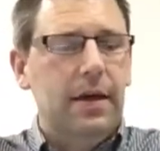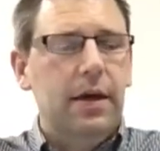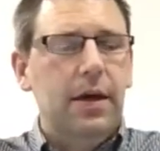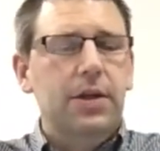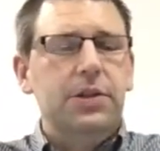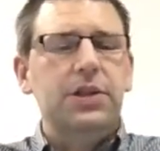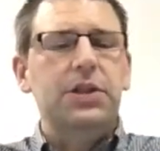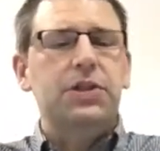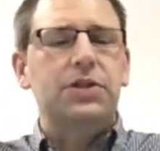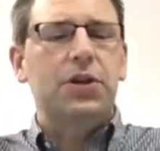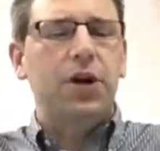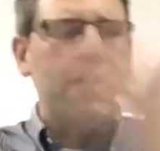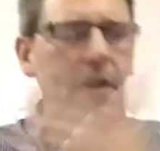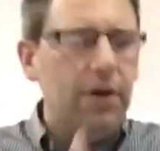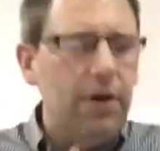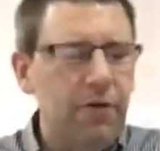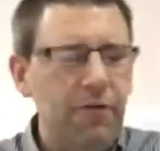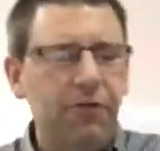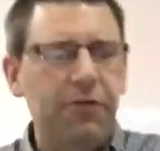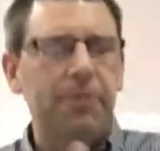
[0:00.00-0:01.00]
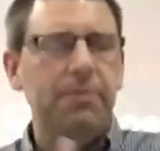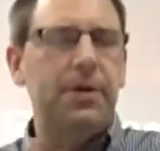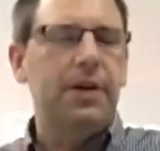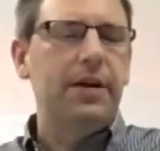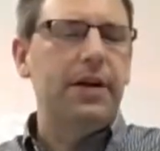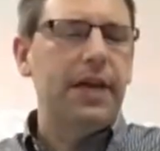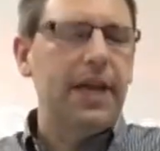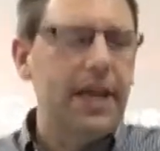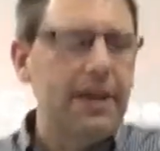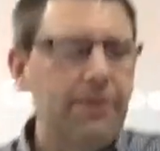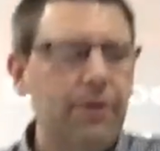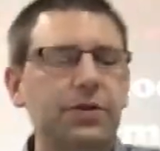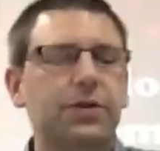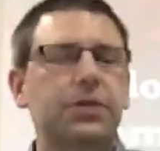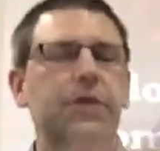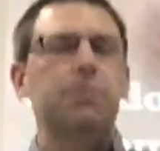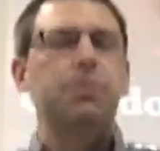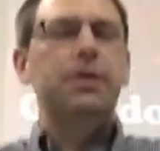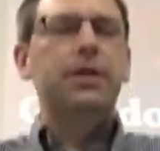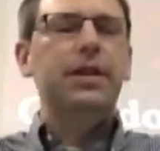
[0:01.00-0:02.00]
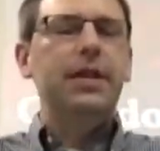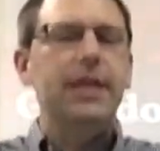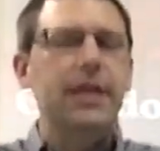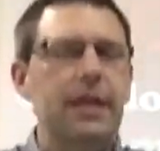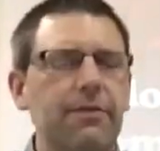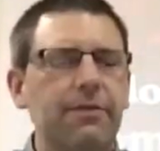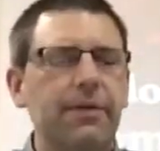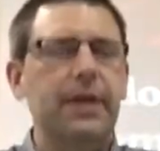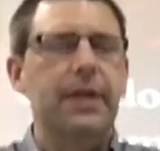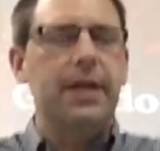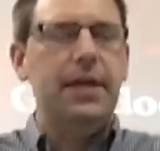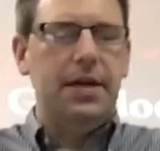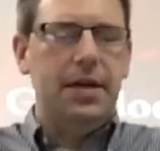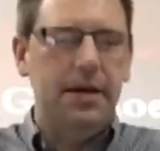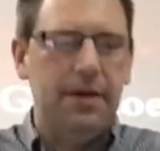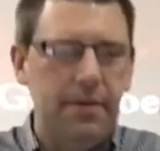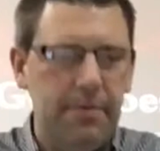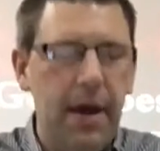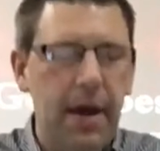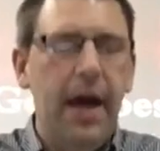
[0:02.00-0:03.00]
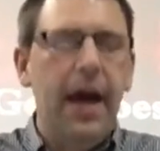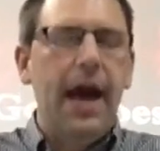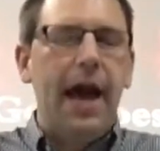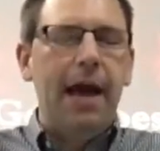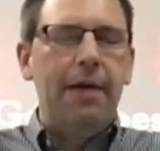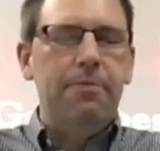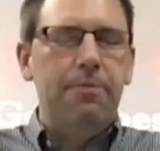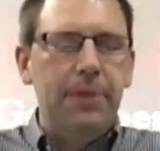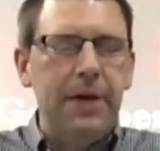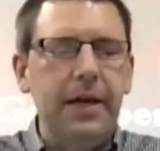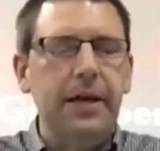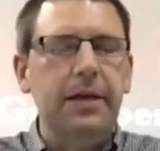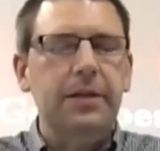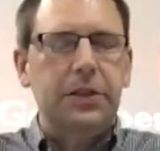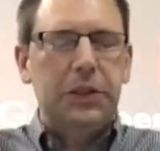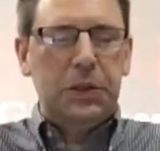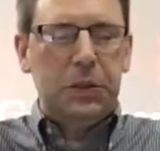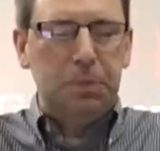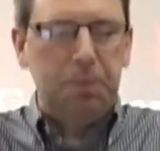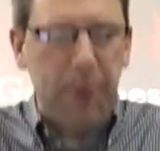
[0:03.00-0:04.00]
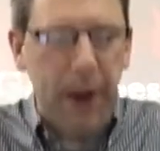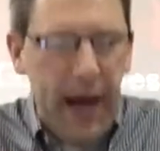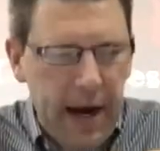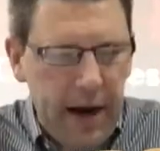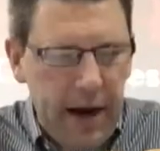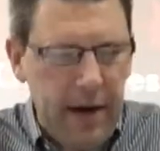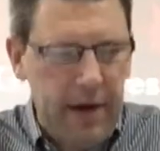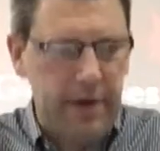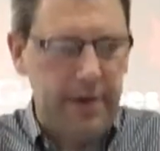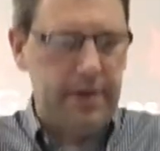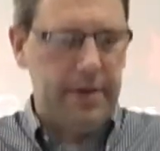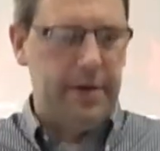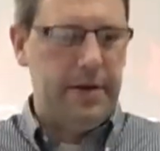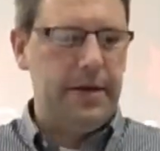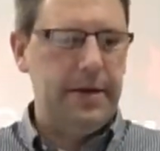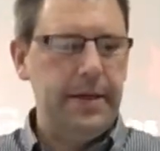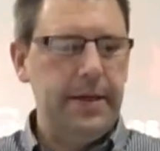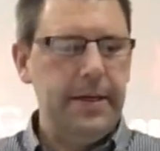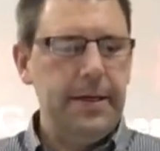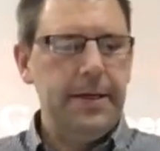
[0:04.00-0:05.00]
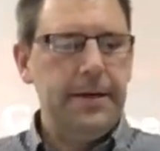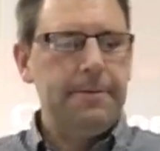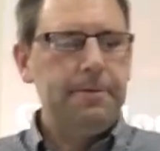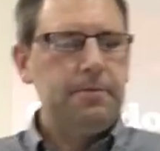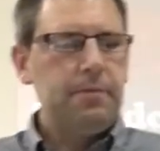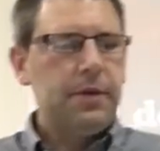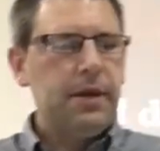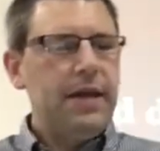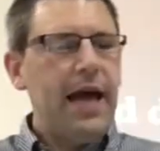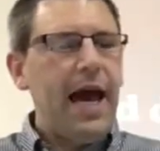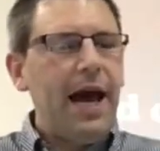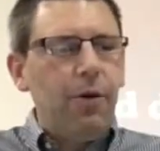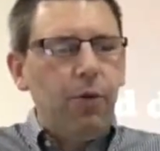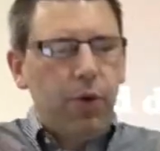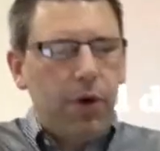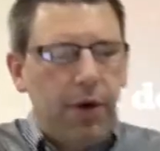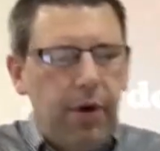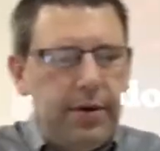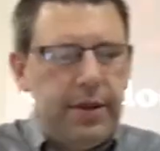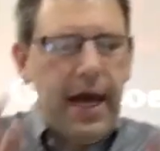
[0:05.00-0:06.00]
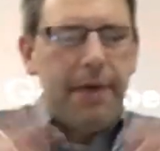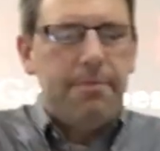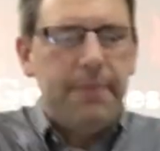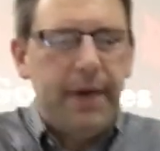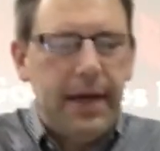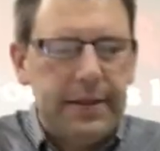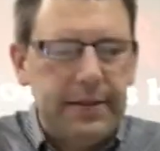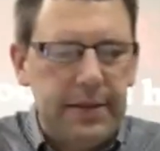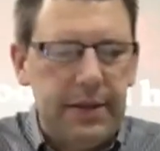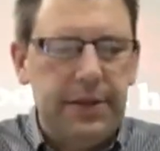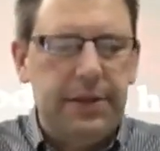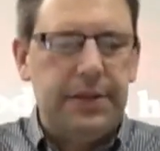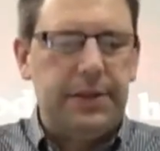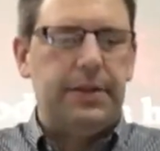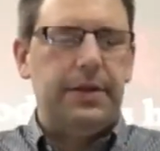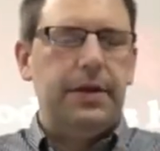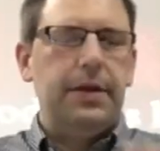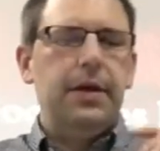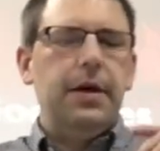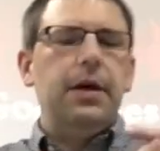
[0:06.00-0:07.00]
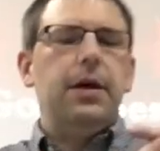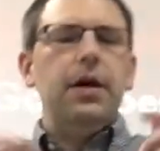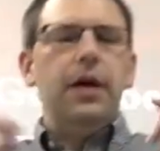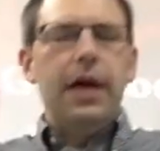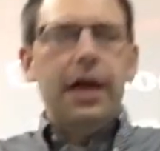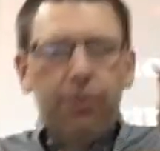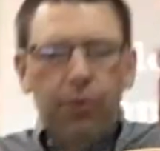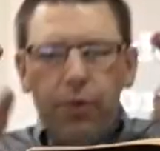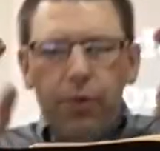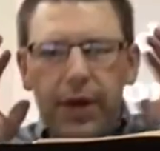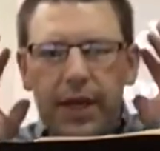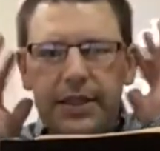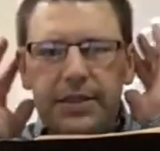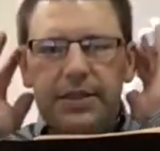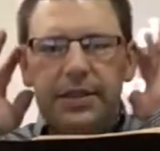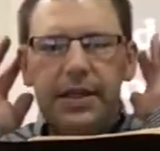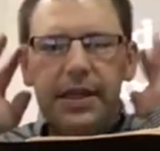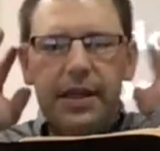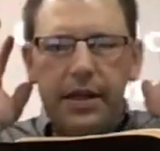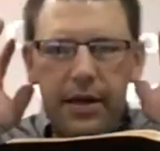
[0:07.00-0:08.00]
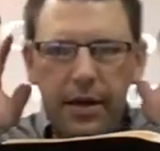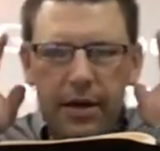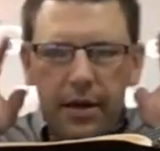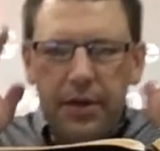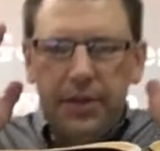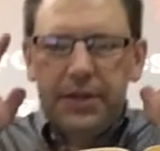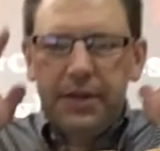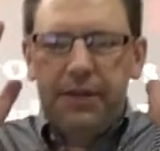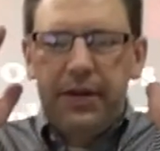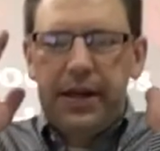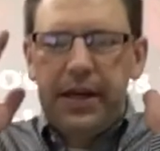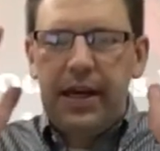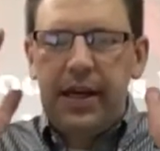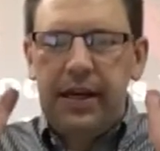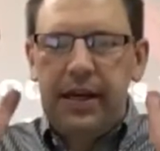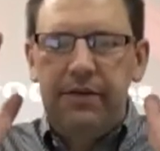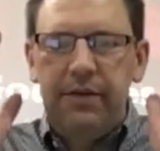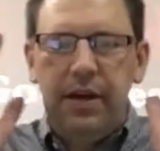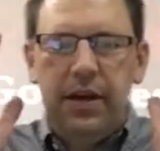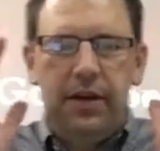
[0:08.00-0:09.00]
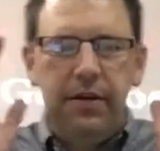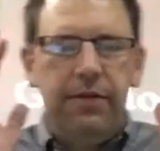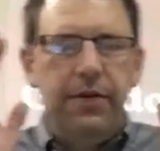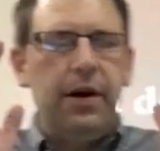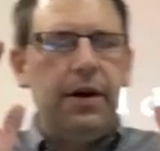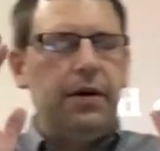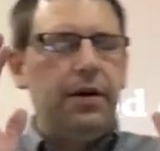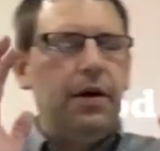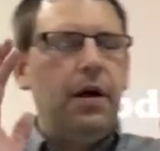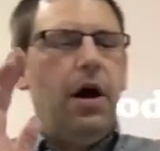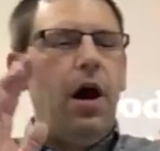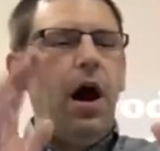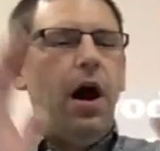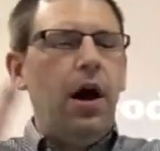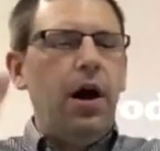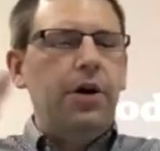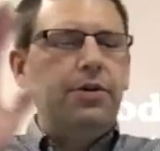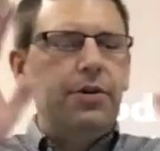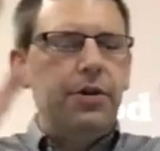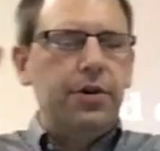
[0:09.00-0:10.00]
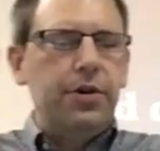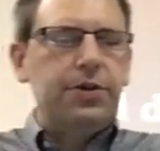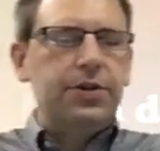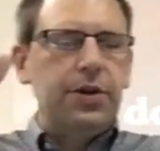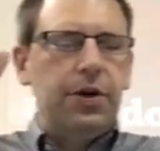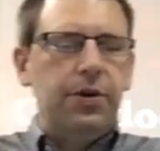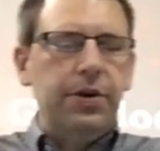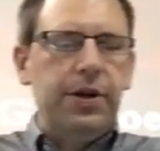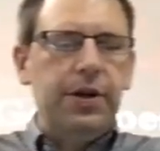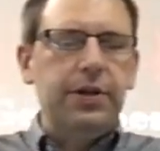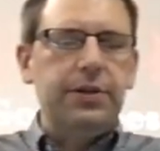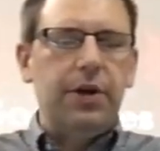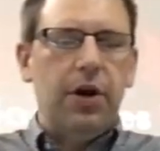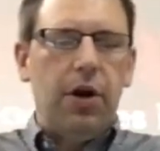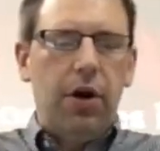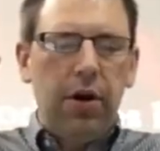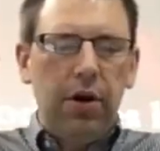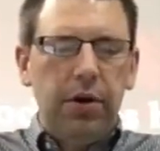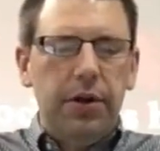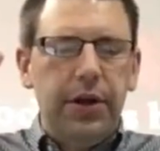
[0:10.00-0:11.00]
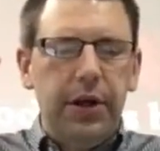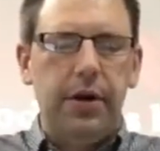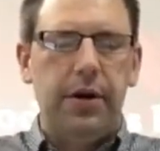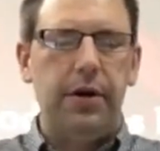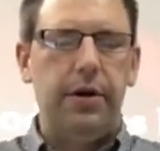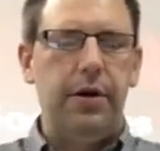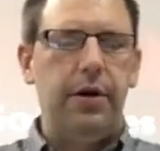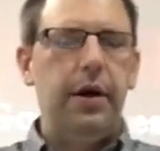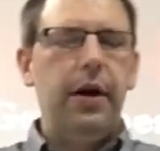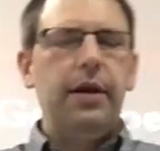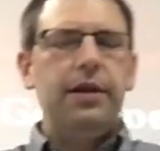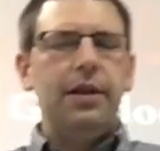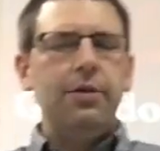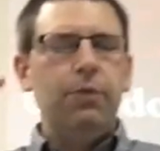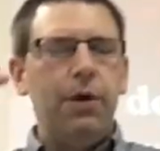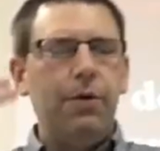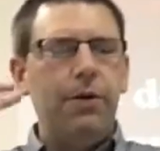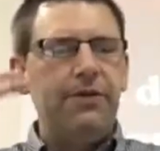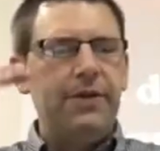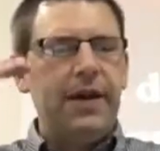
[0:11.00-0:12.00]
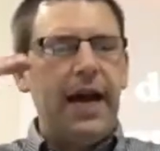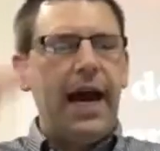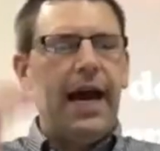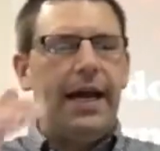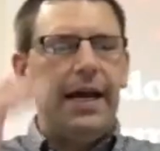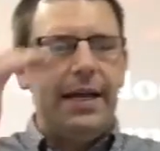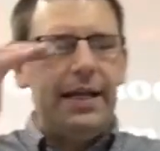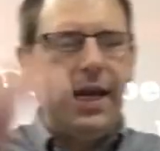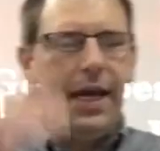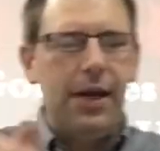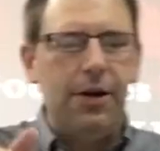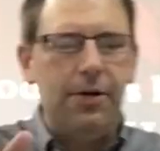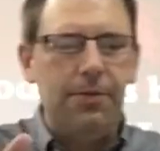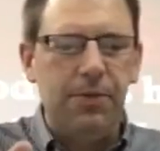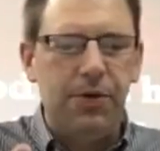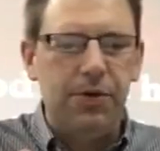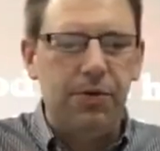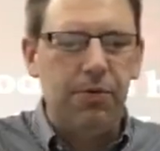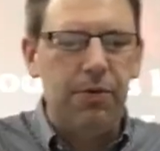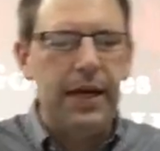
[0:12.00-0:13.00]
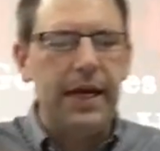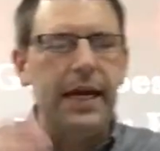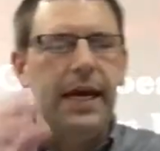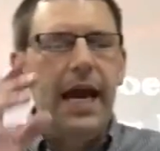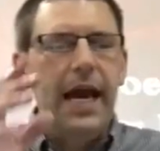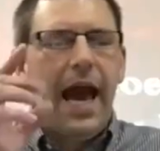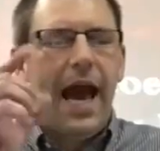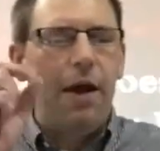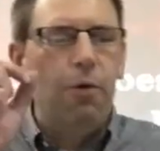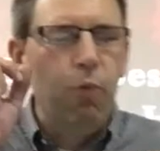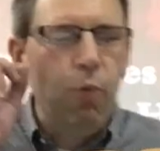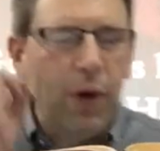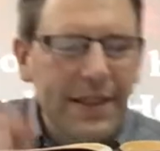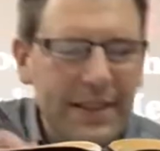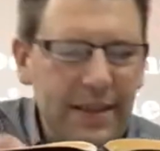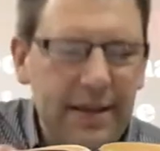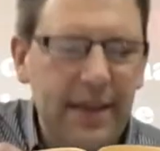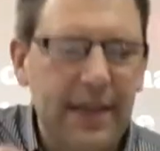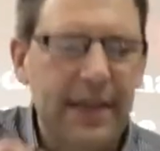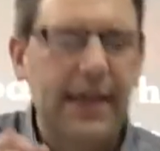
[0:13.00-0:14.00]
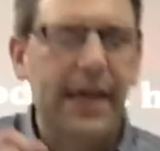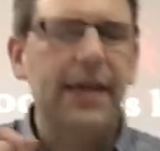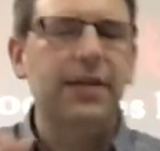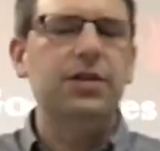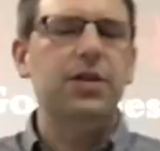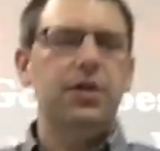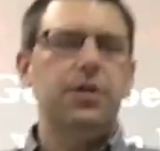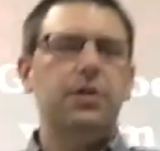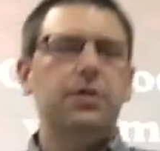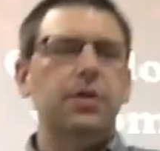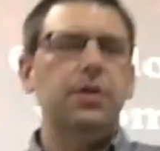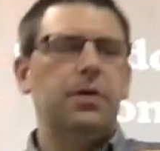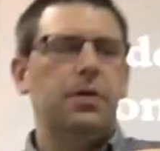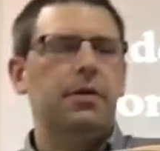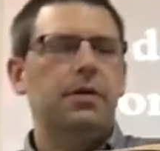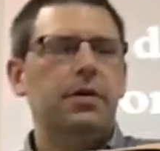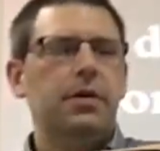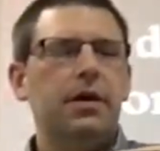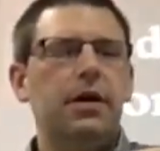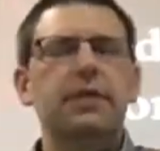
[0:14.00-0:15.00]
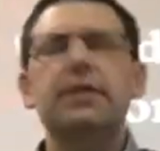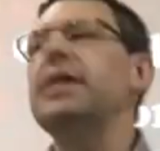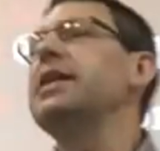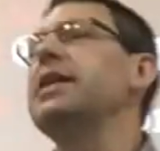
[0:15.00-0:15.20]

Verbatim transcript: to turn from their evil, to believe in Him, and be spared. That word, that message, it reached the ears of the king of Nineveh a hundred or so years earlier than what we've got in Nahum 3. And what did the king do? Did he